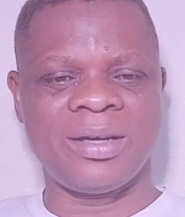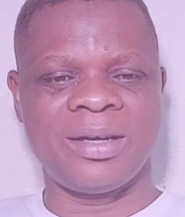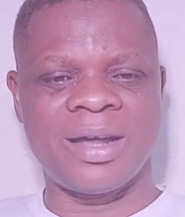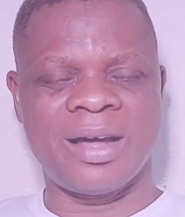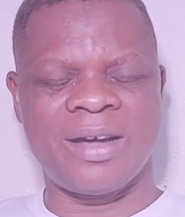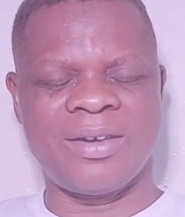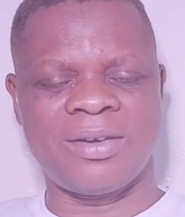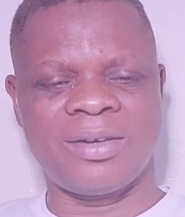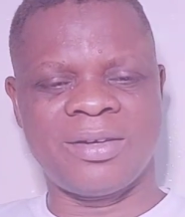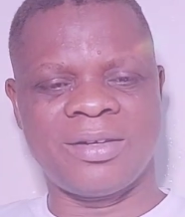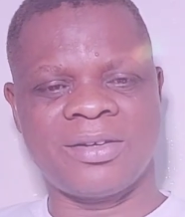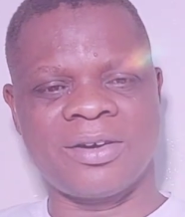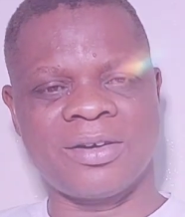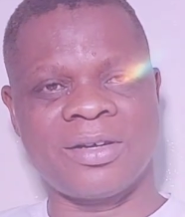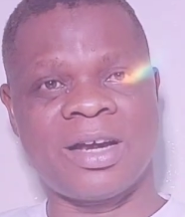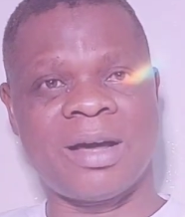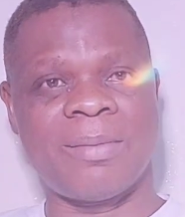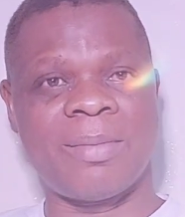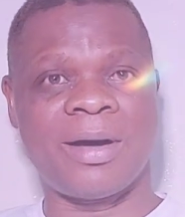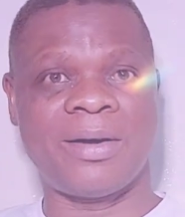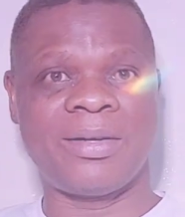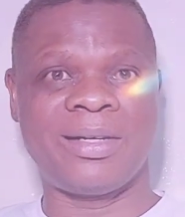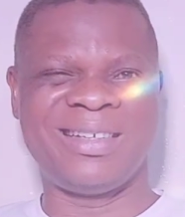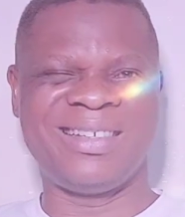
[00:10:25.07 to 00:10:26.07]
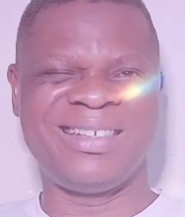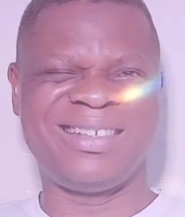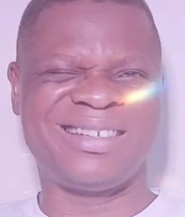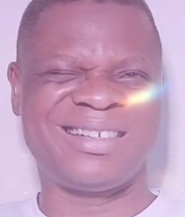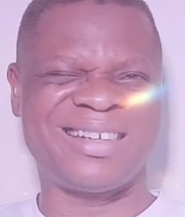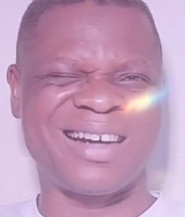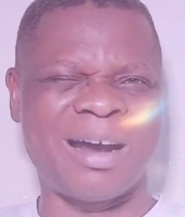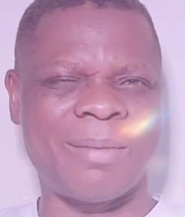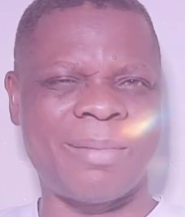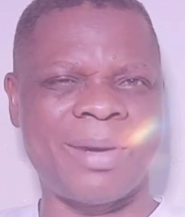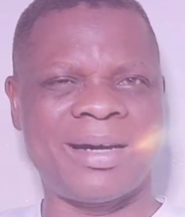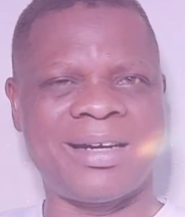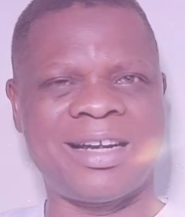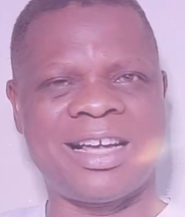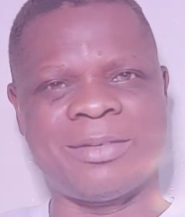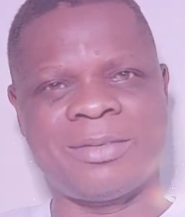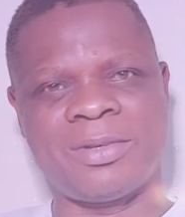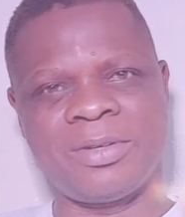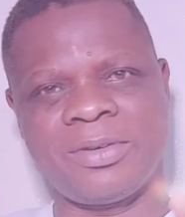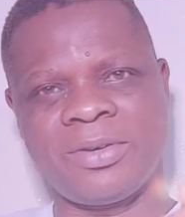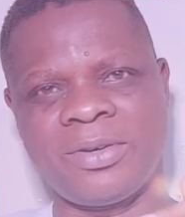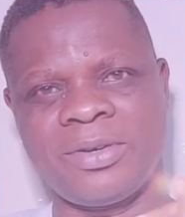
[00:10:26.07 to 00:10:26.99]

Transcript: Now, talking about the drama that's been